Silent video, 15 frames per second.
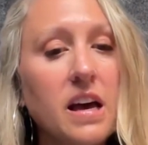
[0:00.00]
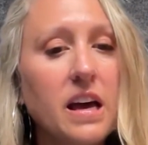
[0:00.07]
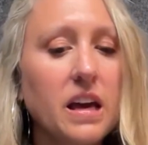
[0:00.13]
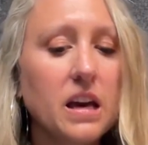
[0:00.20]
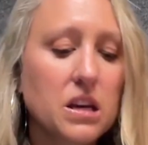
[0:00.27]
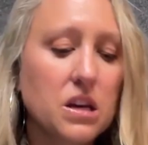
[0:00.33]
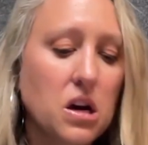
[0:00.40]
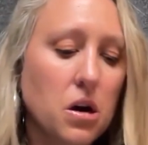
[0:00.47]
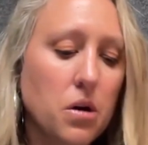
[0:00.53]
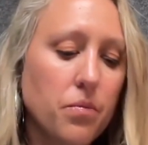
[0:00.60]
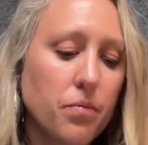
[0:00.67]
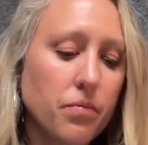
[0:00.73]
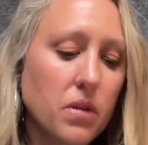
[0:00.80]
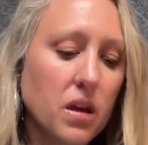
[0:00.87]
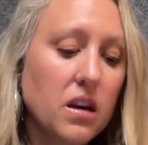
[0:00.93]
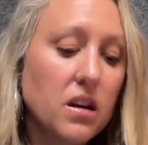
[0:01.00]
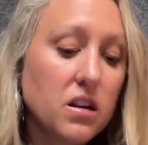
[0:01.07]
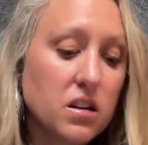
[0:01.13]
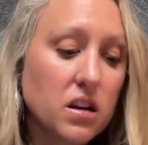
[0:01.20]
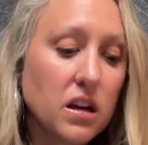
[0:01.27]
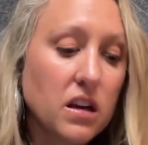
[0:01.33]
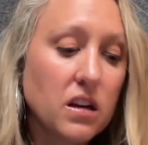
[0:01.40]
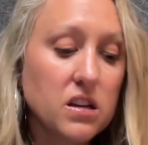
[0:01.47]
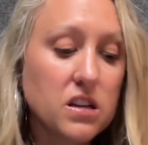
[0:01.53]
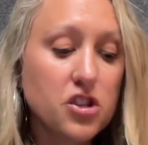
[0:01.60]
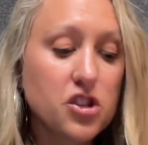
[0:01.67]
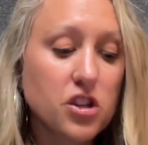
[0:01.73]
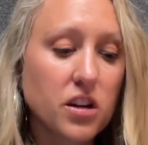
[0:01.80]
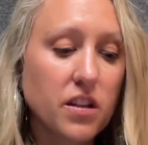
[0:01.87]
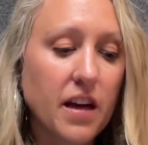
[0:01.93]
And um in in
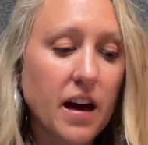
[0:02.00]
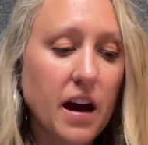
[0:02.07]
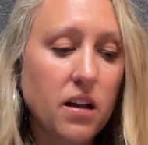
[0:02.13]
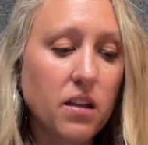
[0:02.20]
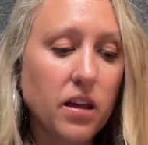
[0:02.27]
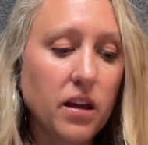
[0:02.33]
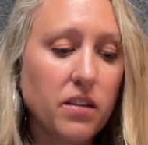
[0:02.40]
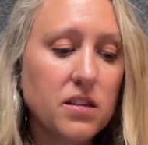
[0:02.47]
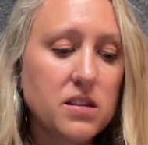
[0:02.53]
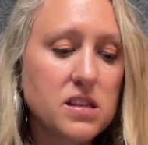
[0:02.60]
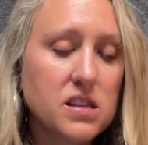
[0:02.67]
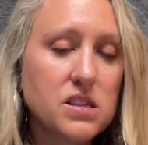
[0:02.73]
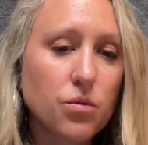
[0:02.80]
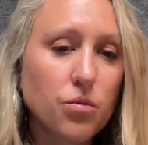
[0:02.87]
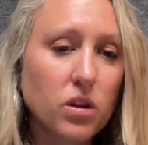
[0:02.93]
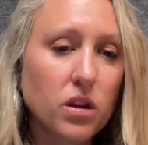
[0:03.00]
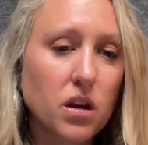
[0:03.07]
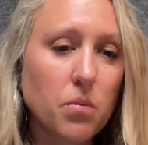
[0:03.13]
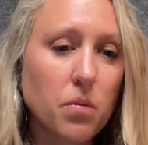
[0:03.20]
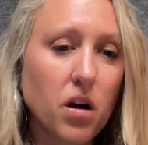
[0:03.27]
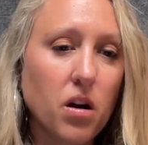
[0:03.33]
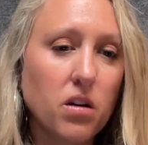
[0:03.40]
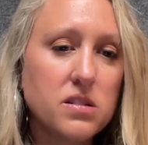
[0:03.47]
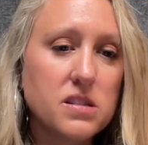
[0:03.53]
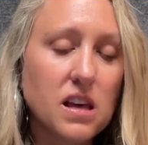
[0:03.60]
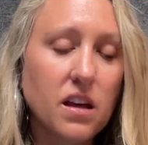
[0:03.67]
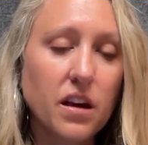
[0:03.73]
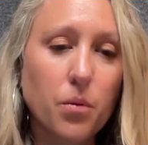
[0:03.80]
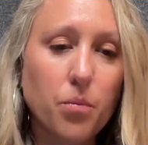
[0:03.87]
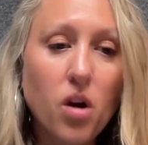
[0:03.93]
addition to that, like this isn't really about
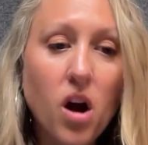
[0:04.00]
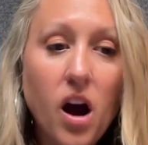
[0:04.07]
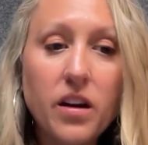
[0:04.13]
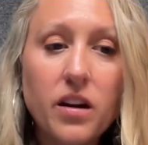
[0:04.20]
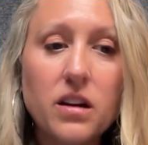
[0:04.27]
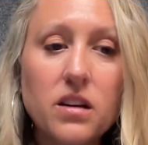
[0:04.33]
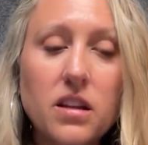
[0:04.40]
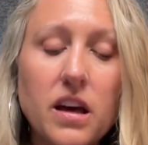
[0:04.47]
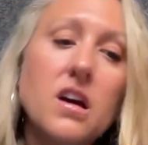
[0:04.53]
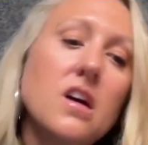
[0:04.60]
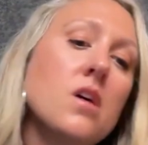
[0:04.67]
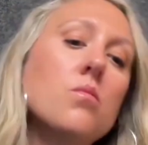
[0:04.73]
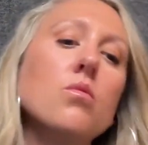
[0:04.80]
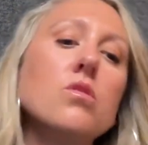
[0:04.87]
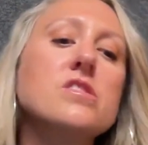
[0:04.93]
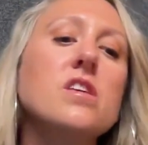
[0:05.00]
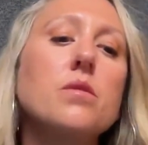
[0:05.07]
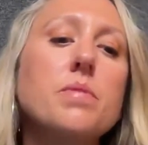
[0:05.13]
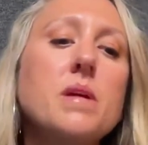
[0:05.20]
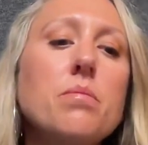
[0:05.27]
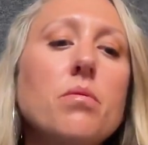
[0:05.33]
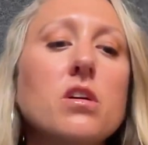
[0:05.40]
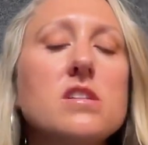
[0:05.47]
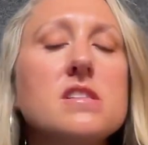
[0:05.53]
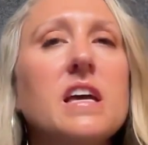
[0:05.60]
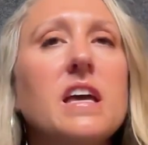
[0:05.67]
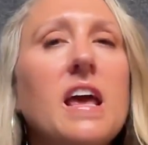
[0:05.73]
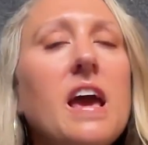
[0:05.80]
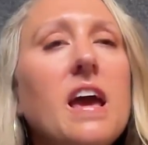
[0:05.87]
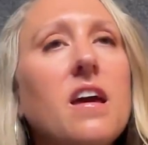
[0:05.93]
selling a product. Like most other people are
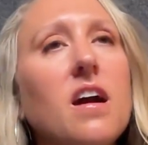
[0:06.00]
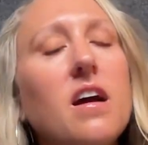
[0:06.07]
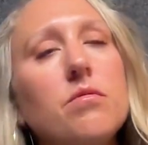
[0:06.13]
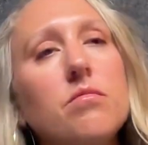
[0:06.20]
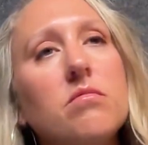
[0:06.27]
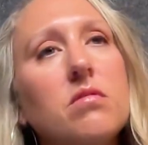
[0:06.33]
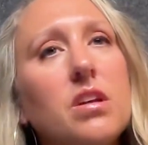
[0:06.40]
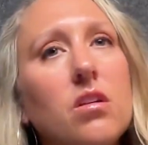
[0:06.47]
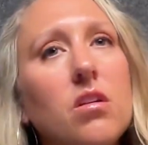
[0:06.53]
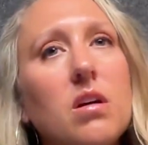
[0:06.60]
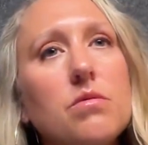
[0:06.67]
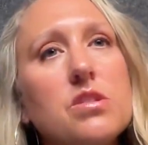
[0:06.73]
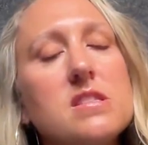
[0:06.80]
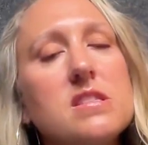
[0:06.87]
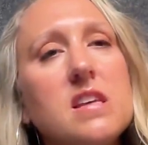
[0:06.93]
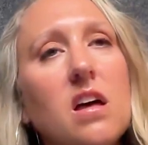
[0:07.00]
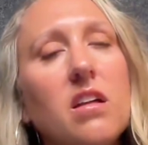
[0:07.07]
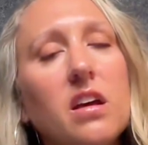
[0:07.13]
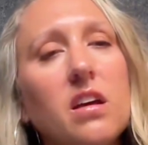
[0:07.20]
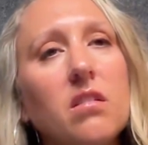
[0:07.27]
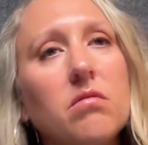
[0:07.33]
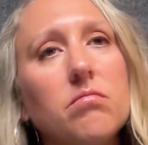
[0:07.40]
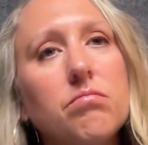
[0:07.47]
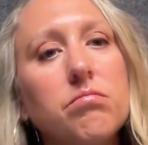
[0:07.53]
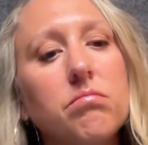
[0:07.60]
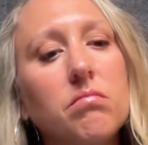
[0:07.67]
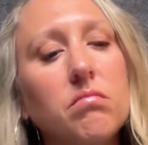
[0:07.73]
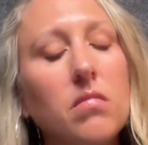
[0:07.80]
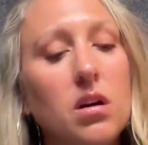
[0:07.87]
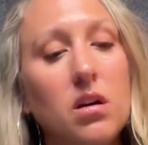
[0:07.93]
saying, "Hey, I'm, you know, I'm just selling
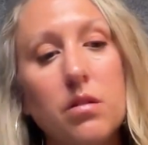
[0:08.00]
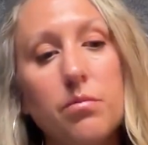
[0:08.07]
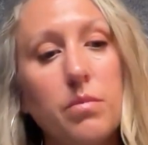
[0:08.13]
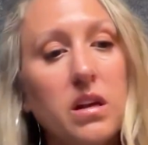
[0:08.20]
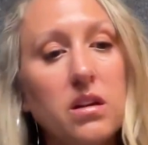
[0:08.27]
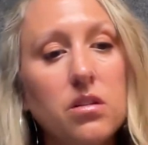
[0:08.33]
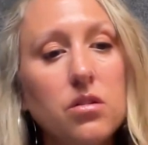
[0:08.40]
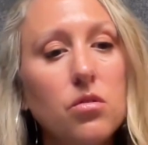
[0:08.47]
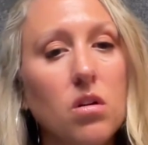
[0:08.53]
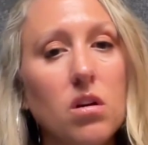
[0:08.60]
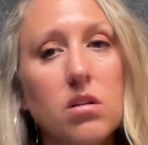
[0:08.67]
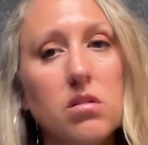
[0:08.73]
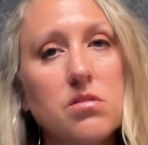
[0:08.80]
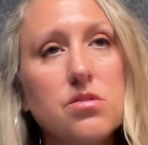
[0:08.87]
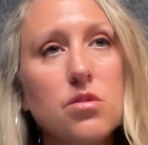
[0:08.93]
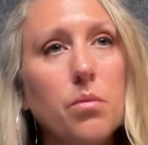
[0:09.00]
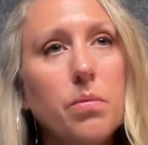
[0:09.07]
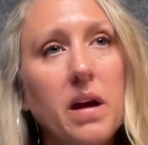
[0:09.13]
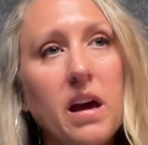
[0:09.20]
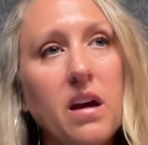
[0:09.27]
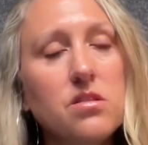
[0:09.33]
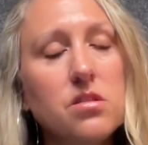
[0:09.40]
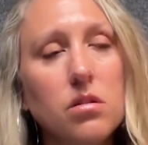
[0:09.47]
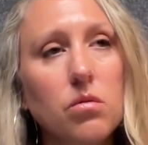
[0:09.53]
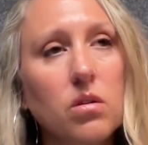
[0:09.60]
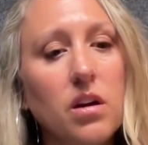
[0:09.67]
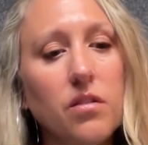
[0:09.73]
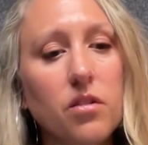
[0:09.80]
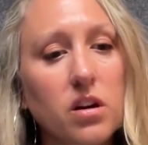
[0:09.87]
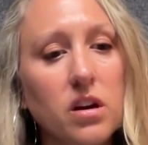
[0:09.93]
a mitten or a snow pant or
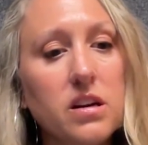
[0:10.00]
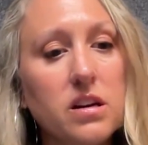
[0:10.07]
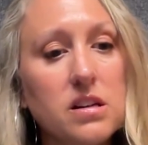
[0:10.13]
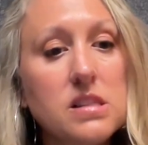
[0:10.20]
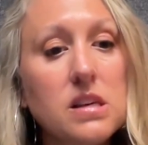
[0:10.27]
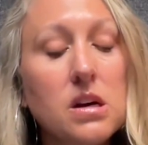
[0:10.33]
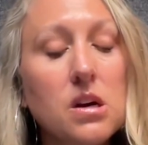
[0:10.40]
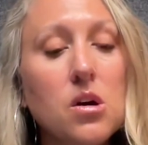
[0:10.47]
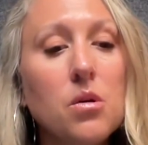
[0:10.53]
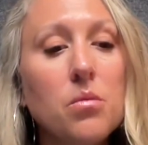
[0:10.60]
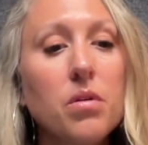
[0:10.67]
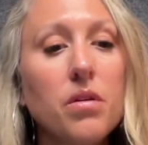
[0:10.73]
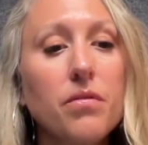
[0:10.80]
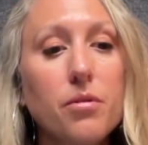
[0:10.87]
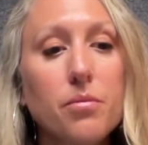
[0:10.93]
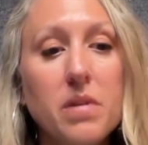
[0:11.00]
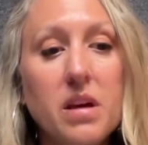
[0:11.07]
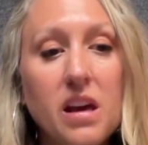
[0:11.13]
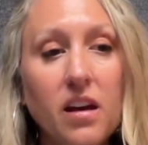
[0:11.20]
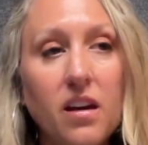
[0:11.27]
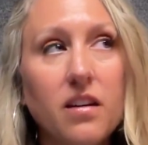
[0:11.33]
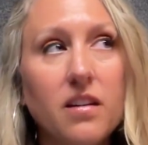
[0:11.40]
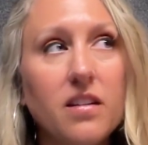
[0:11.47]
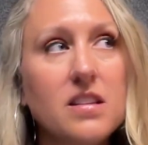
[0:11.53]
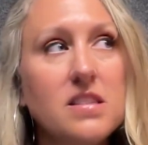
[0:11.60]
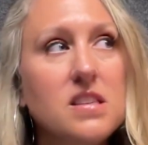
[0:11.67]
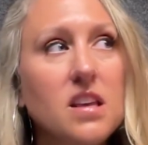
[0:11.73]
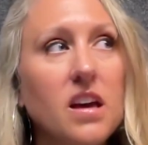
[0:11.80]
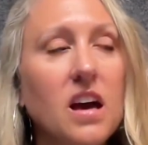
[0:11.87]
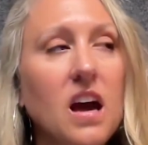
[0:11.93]
whatever it is." But for me,
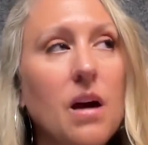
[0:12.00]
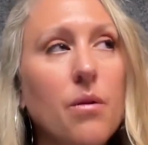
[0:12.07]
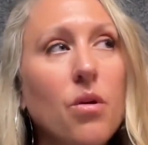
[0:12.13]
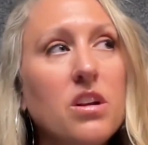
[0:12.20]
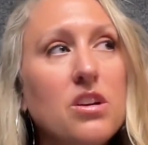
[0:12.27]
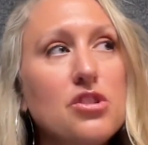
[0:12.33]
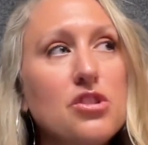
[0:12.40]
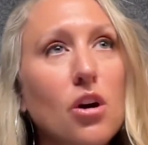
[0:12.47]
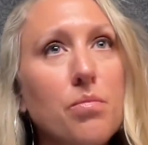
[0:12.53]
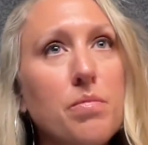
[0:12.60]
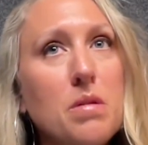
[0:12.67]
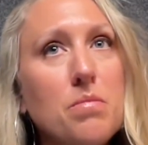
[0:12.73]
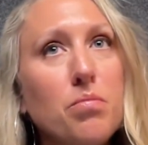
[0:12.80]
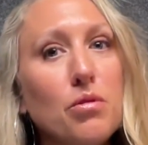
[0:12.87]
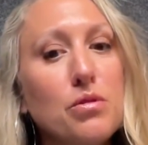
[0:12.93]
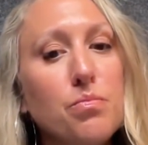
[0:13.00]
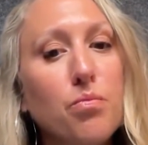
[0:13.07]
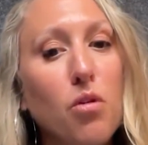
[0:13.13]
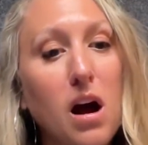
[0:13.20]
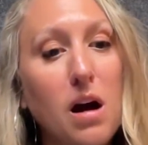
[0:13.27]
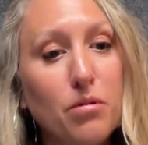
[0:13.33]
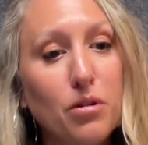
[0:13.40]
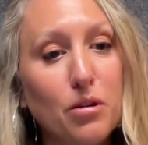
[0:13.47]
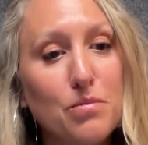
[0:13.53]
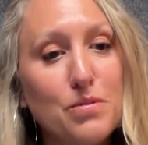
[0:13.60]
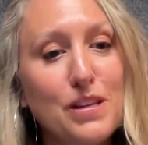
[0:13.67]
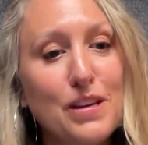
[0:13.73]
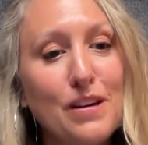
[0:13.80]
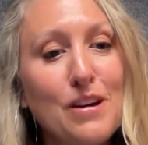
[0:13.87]
it's like I want to solve people's problems